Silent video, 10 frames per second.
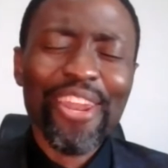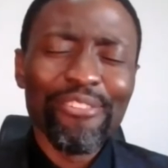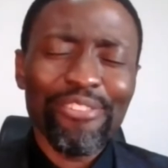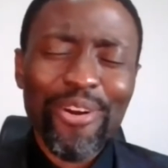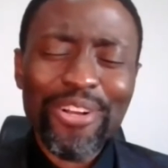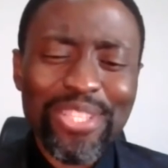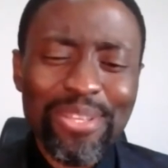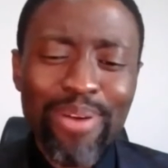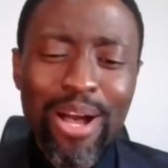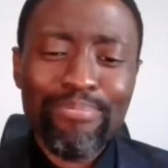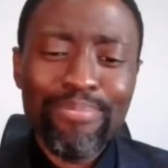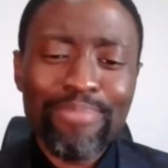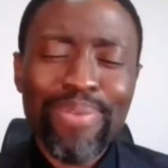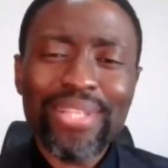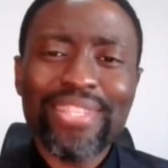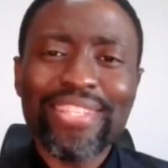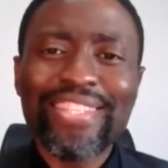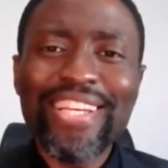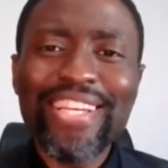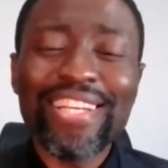And of course, the, the pastor
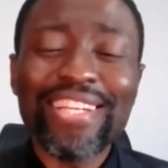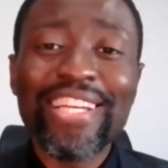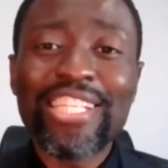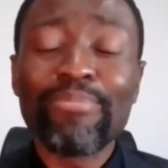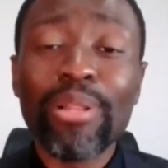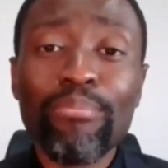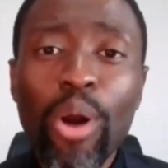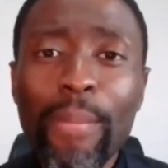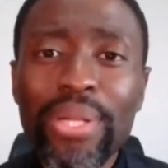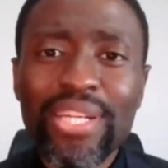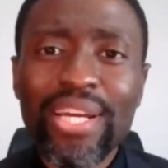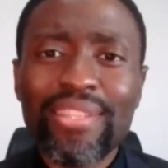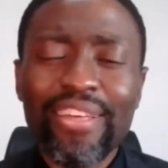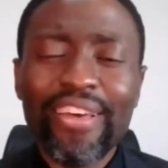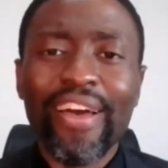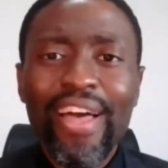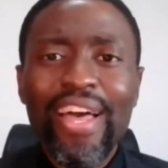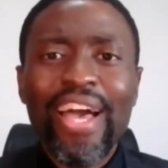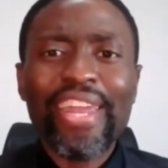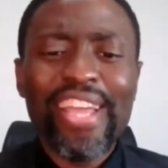sees a teachable moment right there.
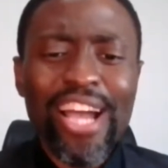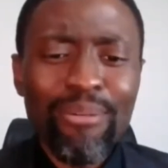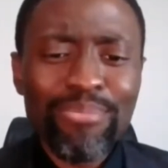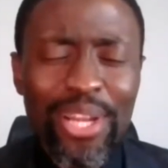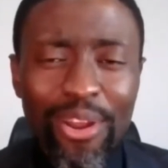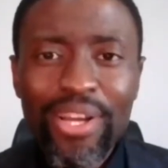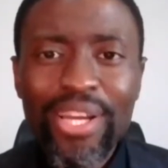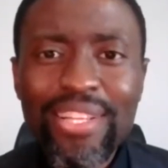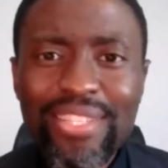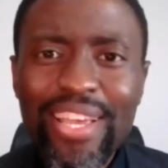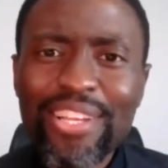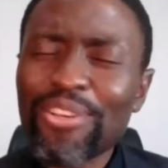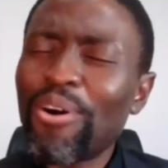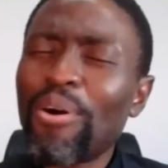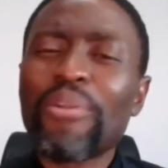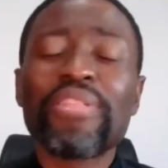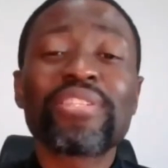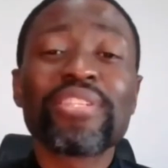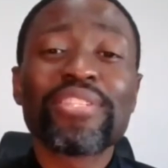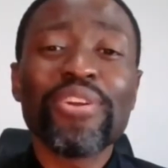And he comes along and he says, Oh,
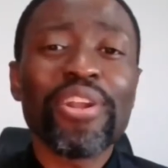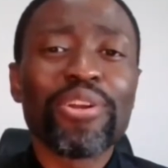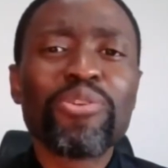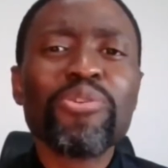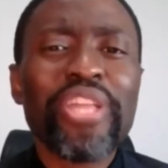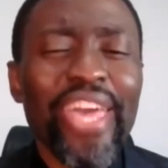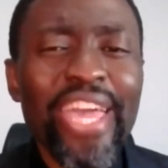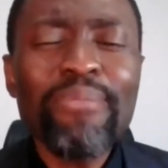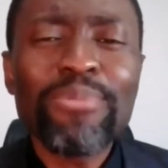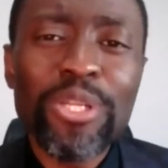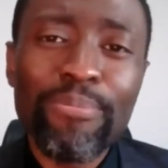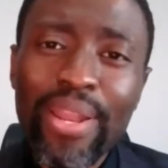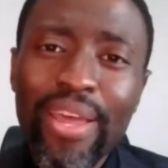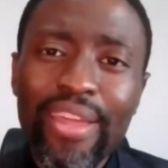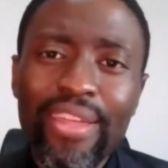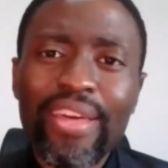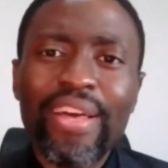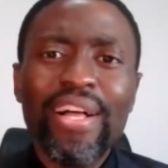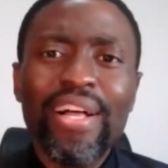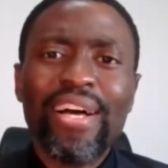this is not a good game to play.
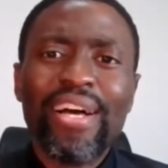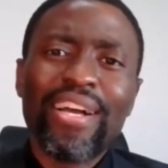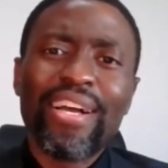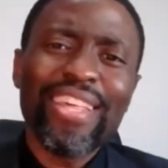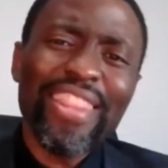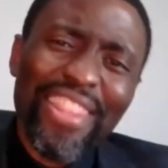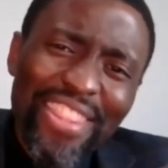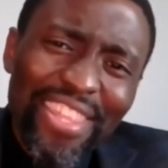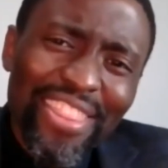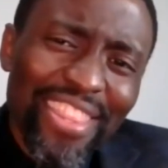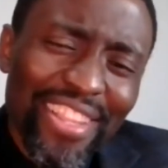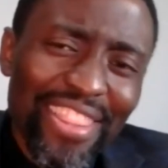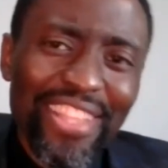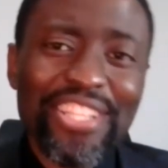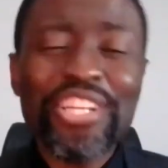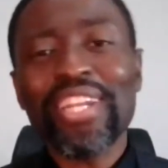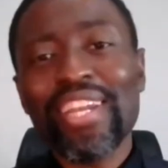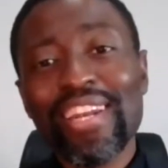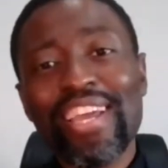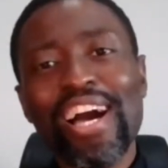And then the, the, the
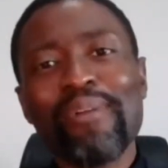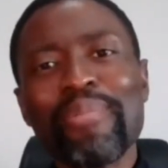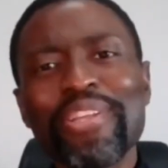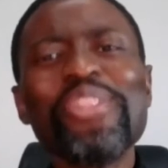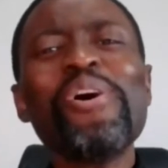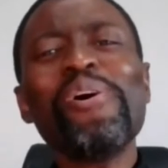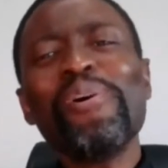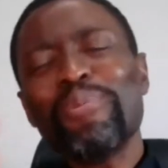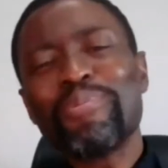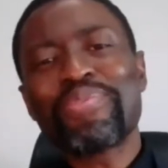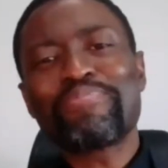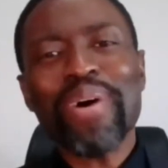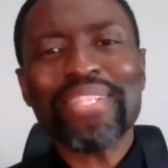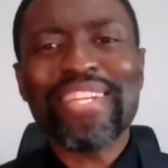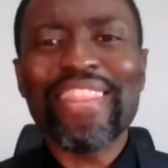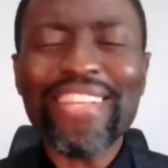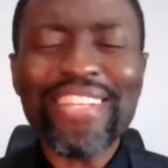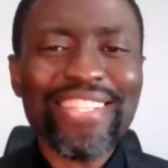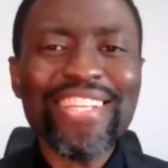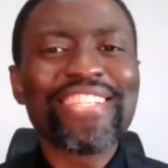children come and they, No, Pastor,
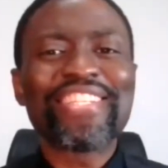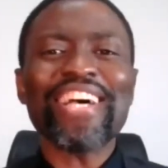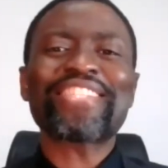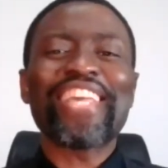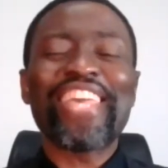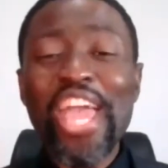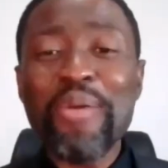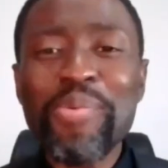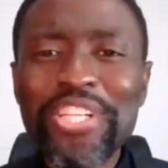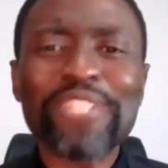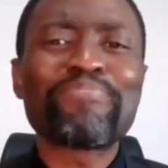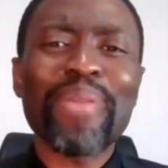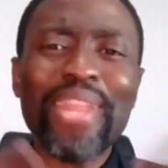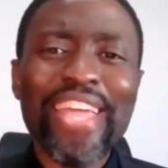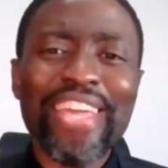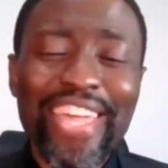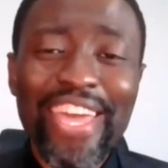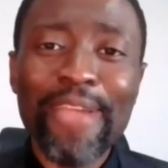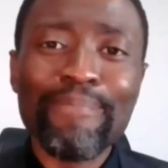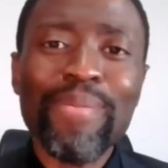this is just a game. We're just playing a
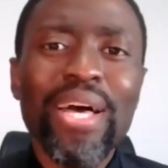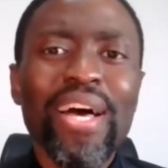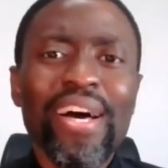game